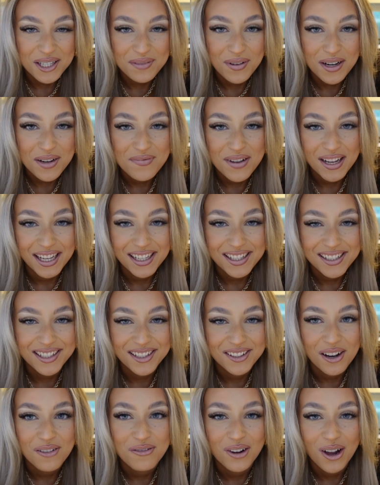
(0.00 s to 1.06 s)
A minute
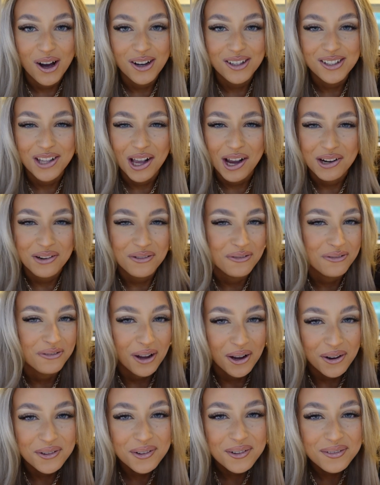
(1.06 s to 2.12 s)
since I've last like
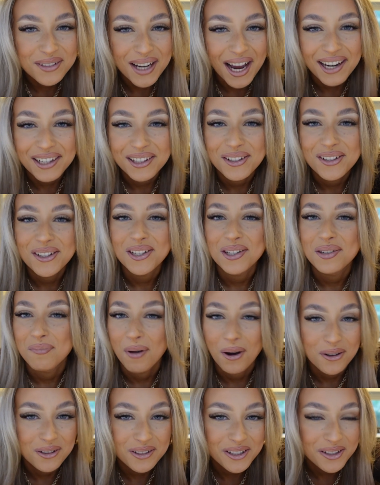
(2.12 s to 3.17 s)
filmed and
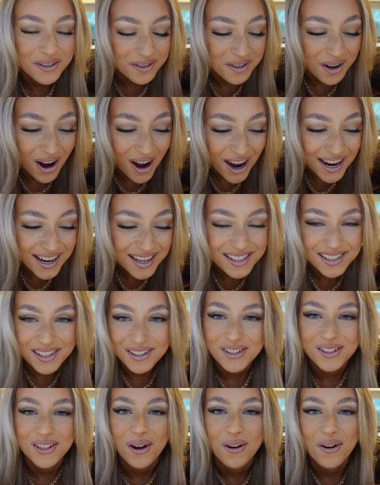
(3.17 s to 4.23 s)
spoke to you guys,
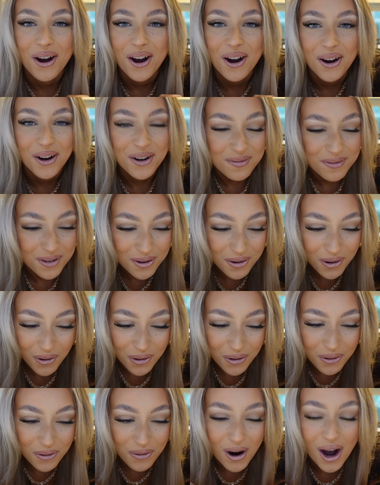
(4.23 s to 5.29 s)
so I hope you're
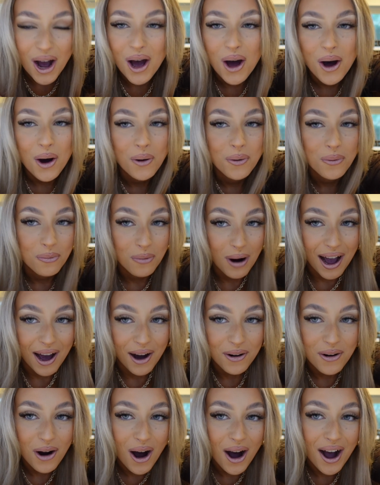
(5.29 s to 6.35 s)
all
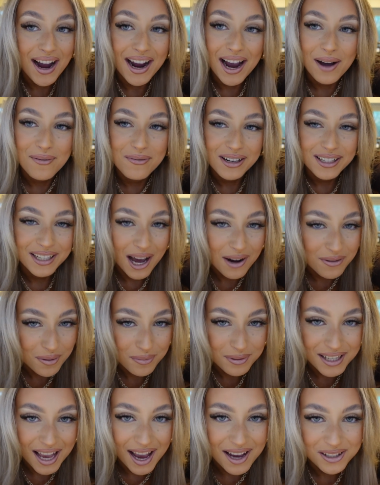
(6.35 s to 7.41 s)
well. I am now
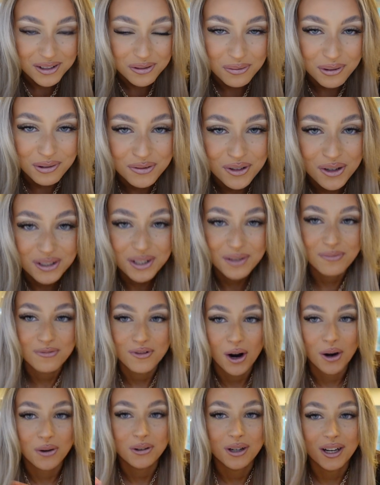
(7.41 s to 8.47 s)
obsessed with using
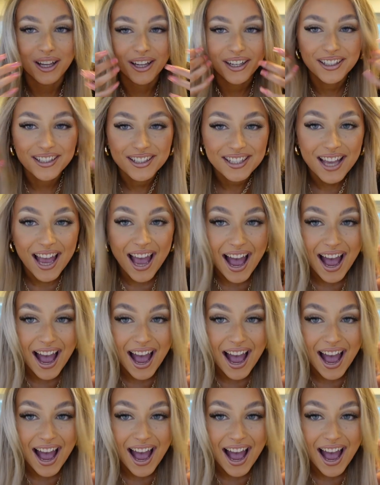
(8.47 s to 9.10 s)
rollers.